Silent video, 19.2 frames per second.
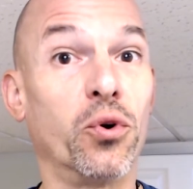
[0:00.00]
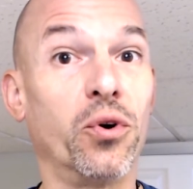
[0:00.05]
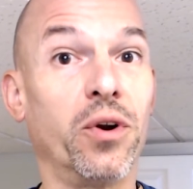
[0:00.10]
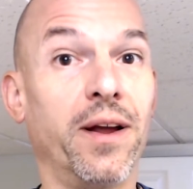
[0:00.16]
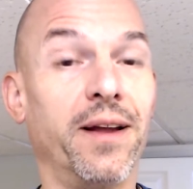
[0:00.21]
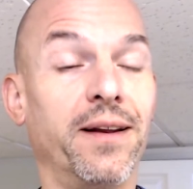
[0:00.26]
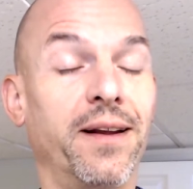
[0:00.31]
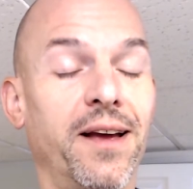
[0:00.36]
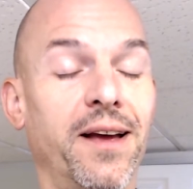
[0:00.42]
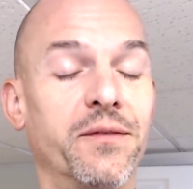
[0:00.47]

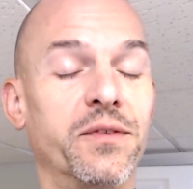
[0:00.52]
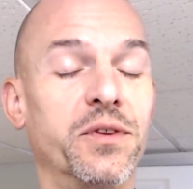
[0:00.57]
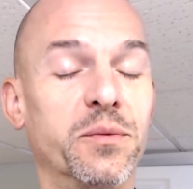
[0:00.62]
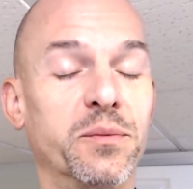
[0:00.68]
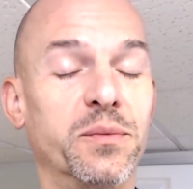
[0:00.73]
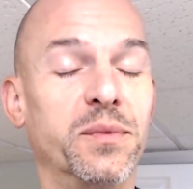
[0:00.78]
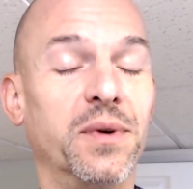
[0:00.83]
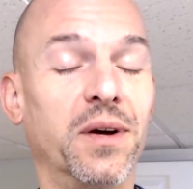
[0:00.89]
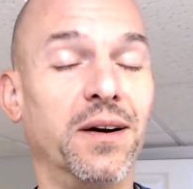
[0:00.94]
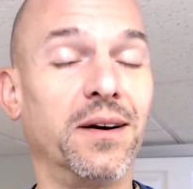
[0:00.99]
and have
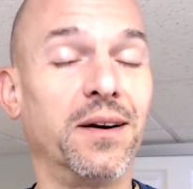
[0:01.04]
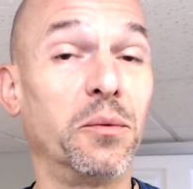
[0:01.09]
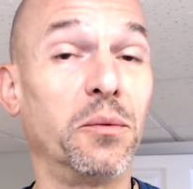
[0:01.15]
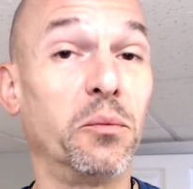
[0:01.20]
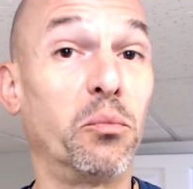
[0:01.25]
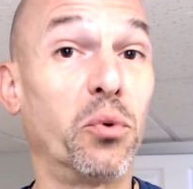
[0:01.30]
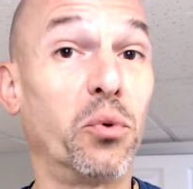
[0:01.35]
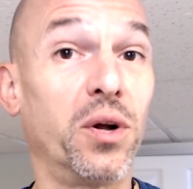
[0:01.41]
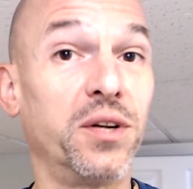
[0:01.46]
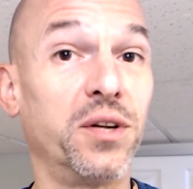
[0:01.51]
them uh,
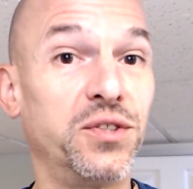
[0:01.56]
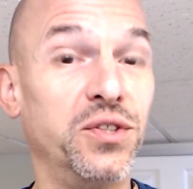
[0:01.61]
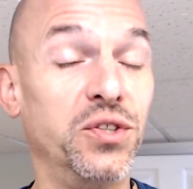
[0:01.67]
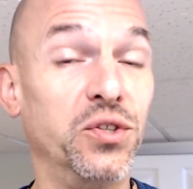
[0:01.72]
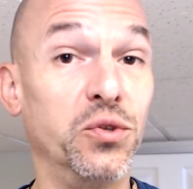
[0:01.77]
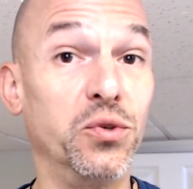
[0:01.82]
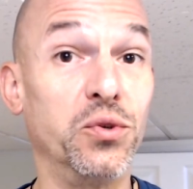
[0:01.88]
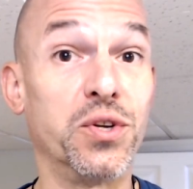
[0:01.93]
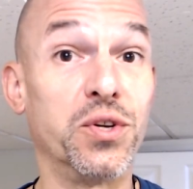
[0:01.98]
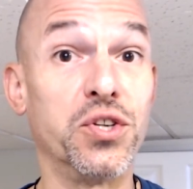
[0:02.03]
brought to
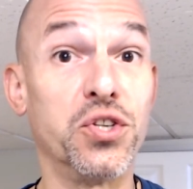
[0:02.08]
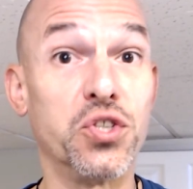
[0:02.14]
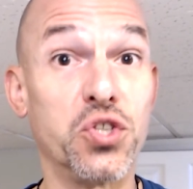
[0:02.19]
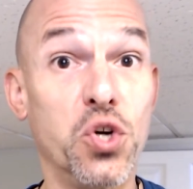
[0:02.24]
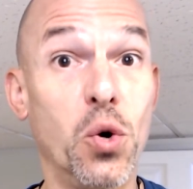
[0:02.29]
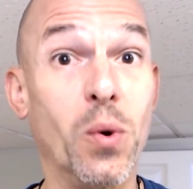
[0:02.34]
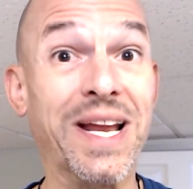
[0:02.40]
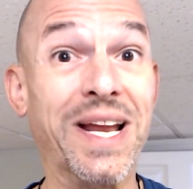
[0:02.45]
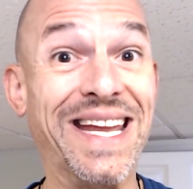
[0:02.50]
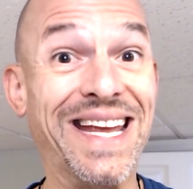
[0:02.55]
you, you can just
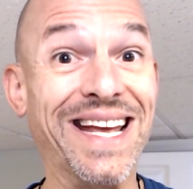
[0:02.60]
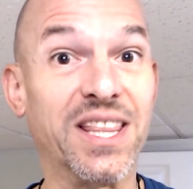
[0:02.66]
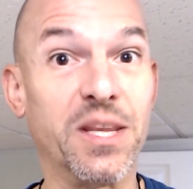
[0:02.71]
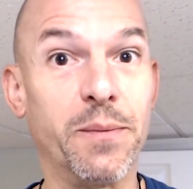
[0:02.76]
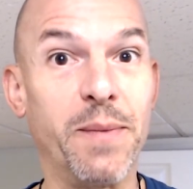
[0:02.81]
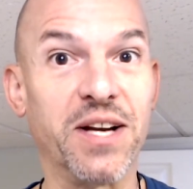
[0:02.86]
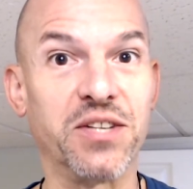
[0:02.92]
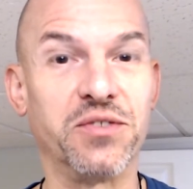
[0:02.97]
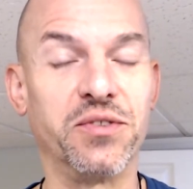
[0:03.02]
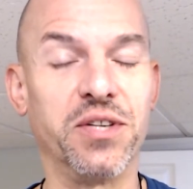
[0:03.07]
go and get them
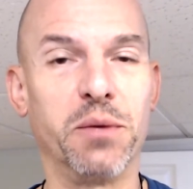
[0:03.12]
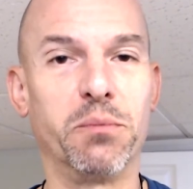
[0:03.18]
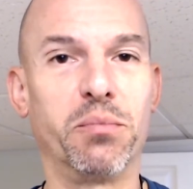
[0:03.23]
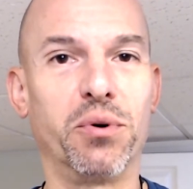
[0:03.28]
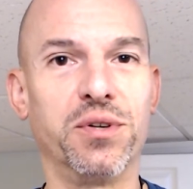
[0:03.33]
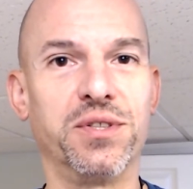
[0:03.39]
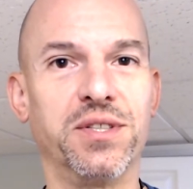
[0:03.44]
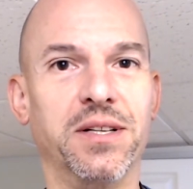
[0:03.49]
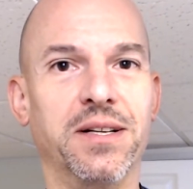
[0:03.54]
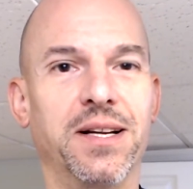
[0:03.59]
actually in
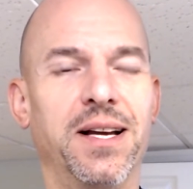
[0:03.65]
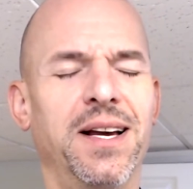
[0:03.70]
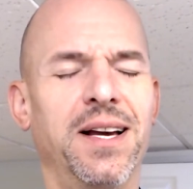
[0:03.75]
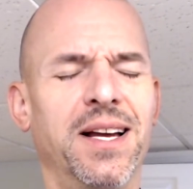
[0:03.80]
person.